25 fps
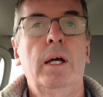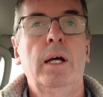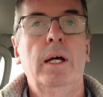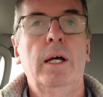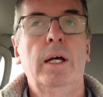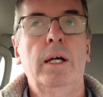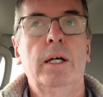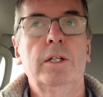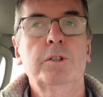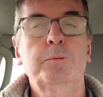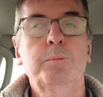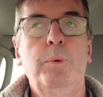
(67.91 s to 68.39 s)

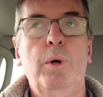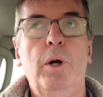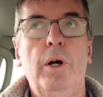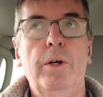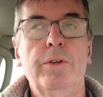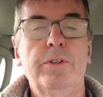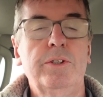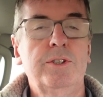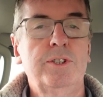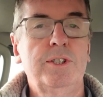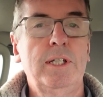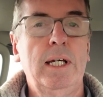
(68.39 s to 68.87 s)
As part
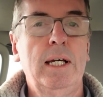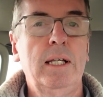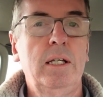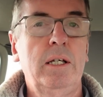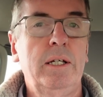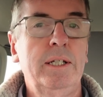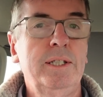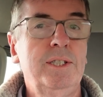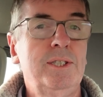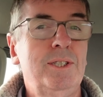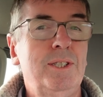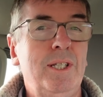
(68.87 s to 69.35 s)
of the sale,
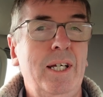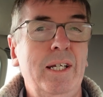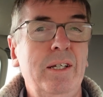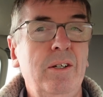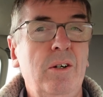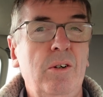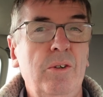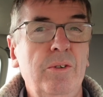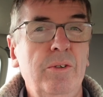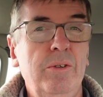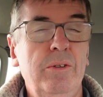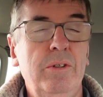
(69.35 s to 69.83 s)
I stay
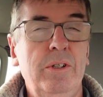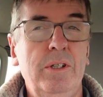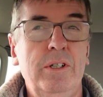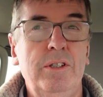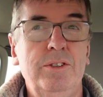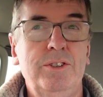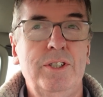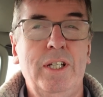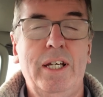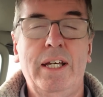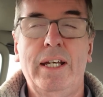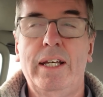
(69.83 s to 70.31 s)
on
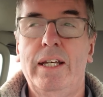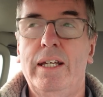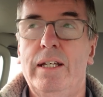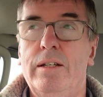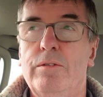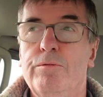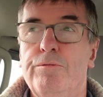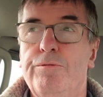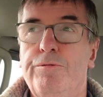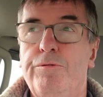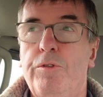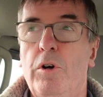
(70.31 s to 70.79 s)
as
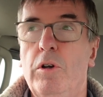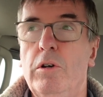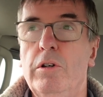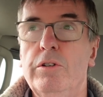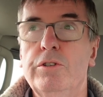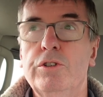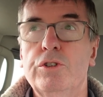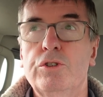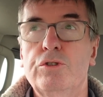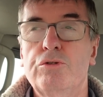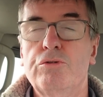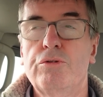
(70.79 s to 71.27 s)
a
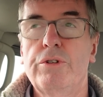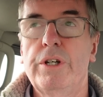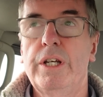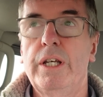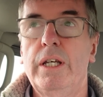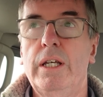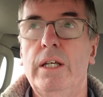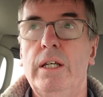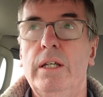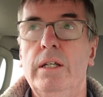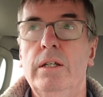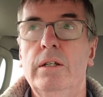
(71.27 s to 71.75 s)

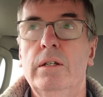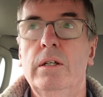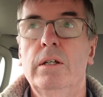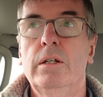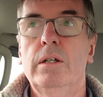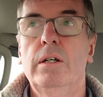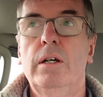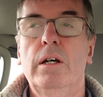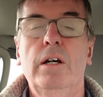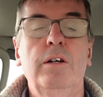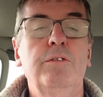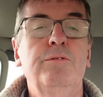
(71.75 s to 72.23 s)
voluntary
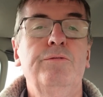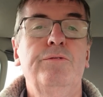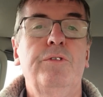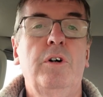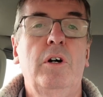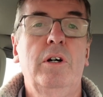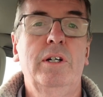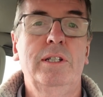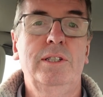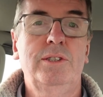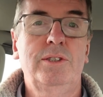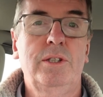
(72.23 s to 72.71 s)

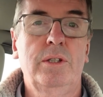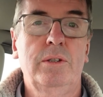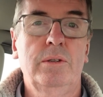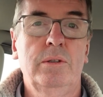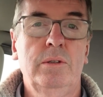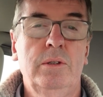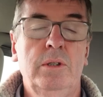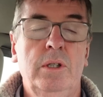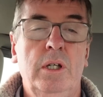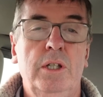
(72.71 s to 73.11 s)
advisor,